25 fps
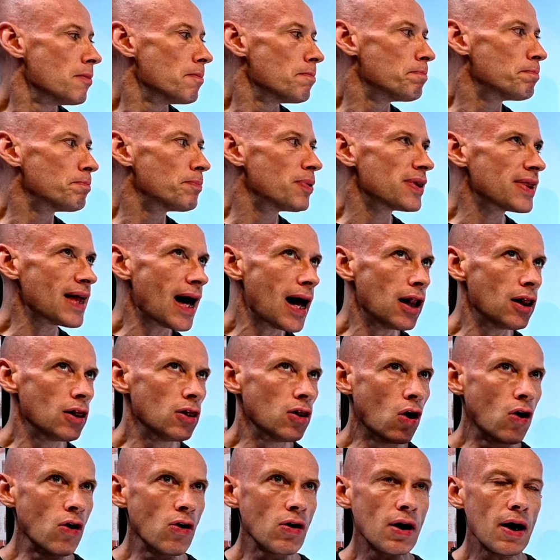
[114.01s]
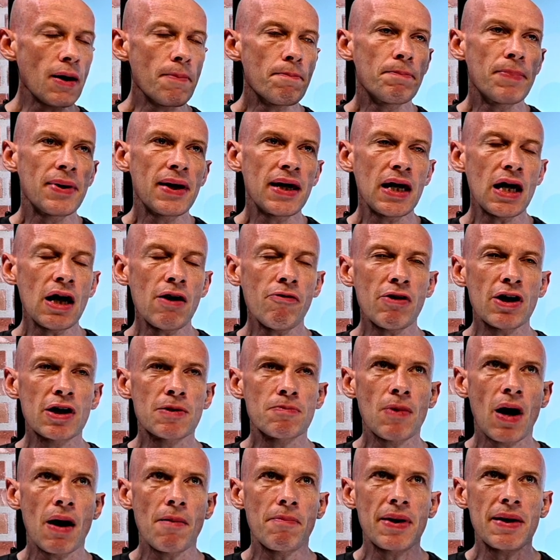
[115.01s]
But that longer period
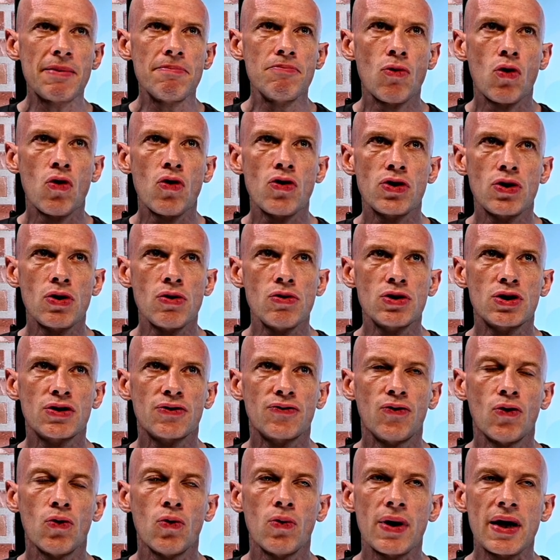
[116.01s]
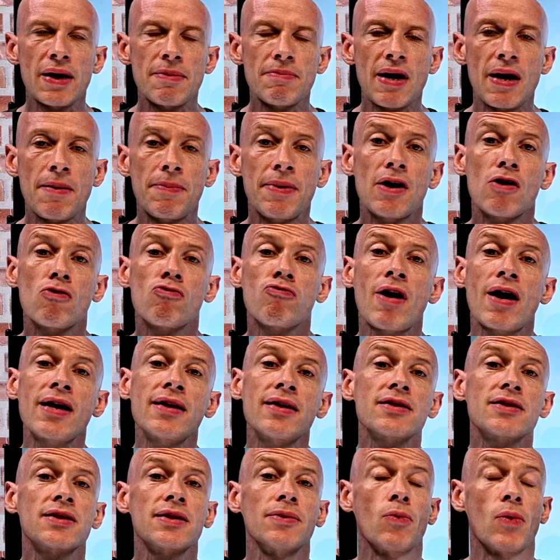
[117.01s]
might be more useful in maybe a
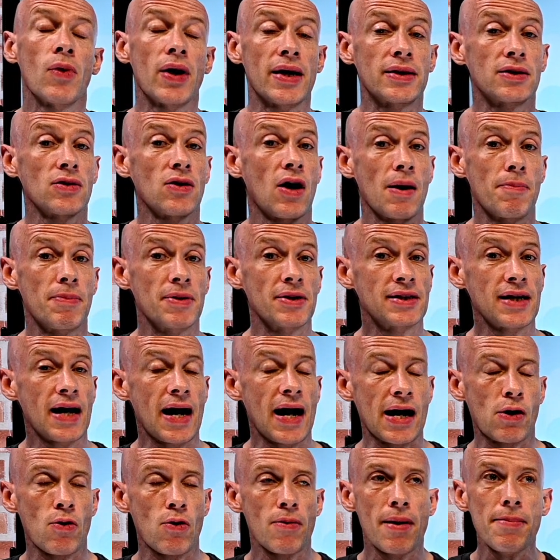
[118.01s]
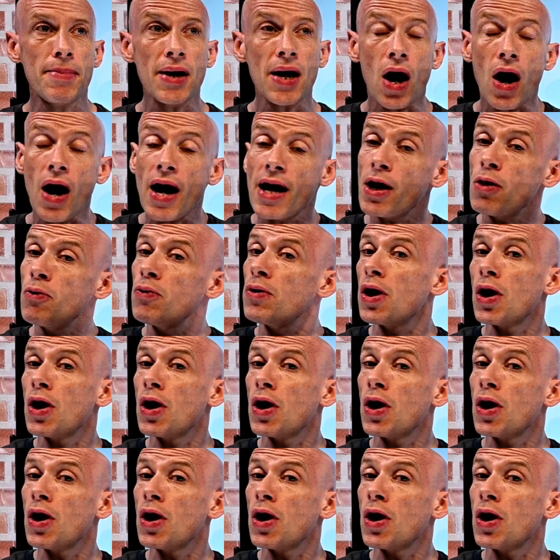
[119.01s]
ransomware type attack, where maybe I don't